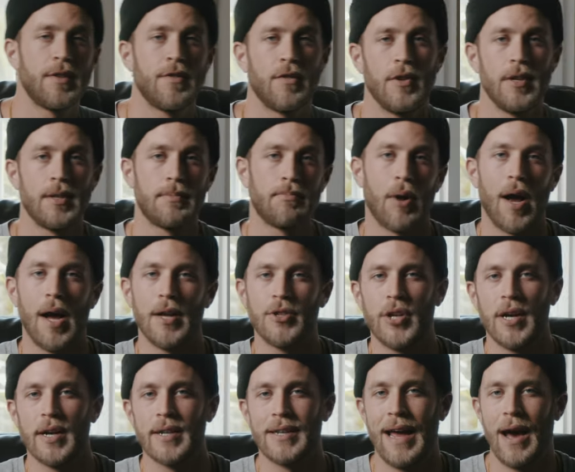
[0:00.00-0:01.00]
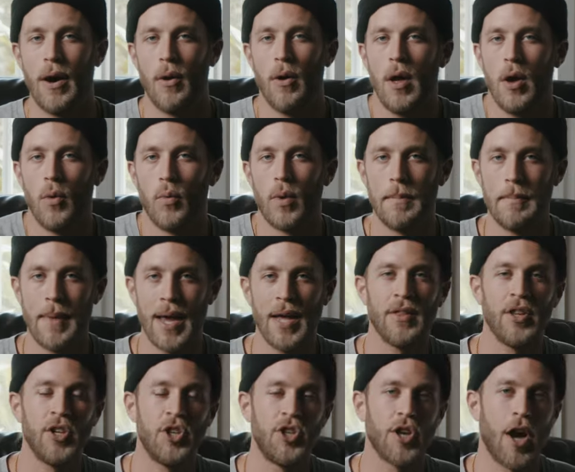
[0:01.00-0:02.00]
for this project. Now, we
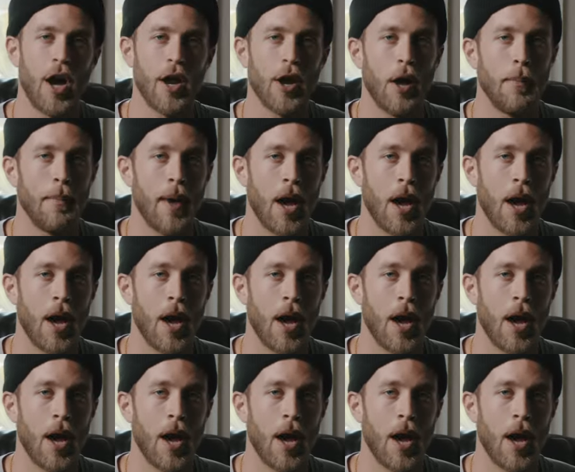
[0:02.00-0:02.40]
mainly shot on